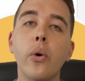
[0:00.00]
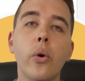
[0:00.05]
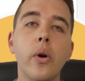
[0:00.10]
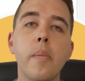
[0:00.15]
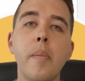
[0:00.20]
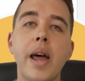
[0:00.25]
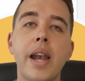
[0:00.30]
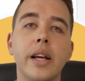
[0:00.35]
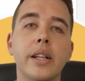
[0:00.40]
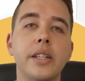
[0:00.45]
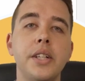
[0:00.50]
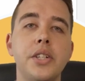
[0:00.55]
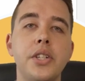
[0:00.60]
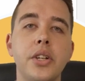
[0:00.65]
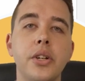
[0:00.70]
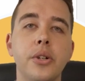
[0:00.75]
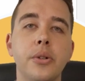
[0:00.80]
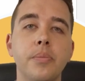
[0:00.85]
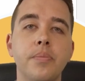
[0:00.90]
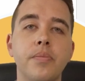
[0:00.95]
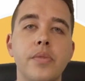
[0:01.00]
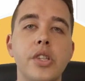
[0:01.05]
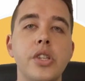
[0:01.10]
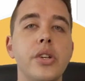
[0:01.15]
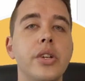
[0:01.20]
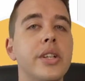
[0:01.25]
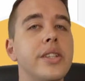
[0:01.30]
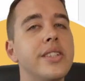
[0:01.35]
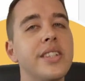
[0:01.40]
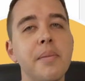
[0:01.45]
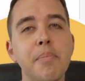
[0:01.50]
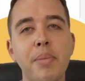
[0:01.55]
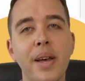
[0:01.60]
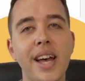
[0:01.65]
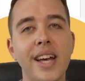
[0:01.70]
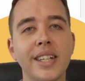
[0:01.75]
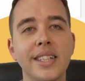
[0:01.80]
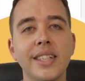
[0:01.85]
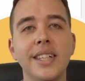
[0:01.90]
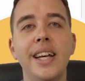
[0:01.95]
automatically too, so you can sit
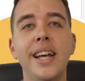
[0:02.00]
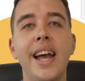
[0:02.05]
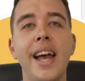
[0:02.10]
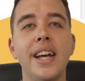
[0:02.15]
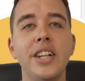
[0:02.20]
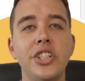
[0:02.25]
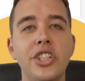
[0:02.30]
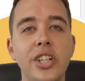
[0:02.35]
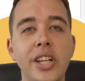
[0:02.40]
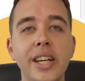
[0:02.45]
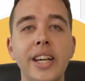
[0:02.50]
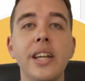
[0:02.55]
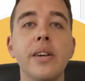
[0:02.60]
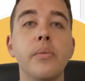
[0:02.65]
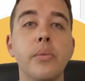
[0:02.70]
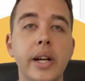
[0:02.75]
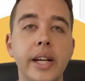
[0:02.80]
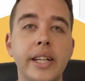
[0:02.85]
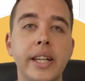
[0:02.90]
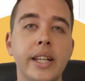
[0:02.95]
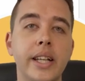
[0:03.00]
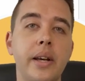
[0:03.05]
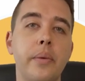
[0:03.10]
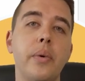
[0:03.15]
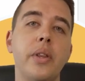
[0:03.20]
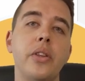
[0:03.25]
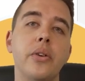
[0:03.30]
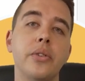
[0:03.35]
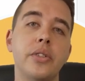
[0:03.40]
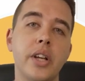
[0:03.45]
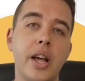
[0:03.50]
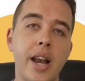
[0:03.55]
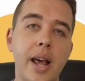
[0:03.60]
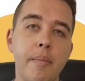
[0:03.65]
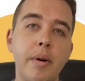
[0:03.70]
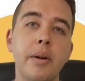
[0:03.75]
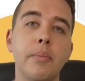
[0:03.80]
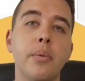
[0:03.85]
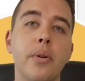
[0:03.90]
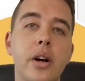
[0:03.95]
back and check in regularly with your
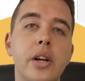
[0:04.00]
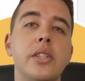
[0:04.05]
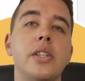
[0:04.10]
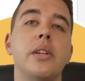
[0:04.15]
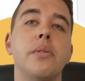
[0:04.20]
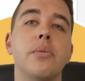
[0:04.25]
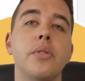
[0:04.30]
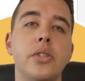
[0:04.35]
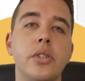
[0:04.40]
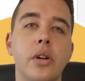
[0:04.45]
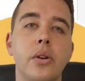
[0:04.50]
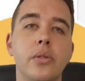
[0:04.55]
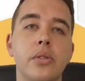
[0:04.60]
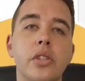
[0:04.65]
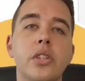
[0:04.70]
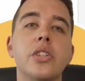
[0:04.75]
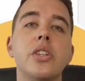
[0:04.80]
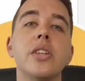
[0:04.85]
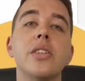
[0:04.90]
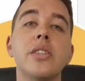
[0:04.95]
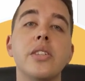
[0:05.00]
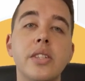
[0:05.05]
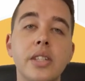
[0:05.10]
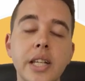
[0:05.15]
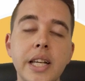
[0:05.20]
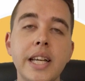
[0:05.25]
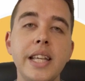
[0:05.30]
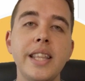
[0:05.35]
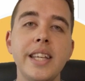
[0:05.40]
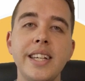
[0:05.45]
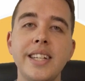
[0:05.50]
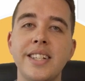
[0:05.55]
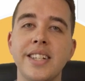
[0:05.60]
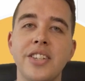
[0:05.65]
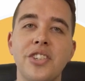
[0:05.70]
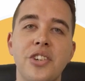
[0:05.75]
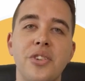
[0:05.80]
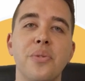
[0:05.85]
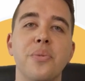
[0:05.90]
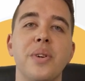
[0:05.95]
dynamic pricing results to see the
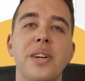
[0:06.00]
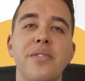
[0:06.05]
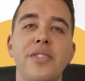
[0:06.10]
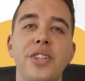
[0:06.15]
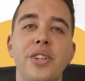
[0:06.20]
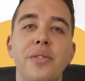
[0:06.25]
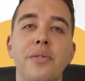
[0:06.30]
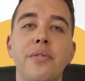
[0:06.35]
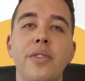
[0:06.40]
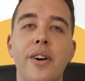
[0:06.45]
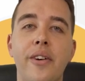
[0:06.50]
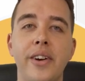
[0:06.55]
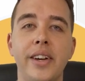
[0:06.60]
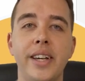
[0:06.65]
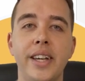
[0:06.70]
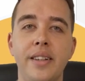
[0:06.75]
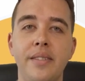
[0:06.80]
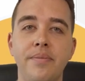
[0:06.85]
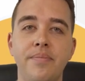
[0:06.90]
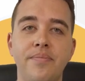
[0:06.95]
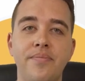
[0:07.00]
additional revenue flowing in.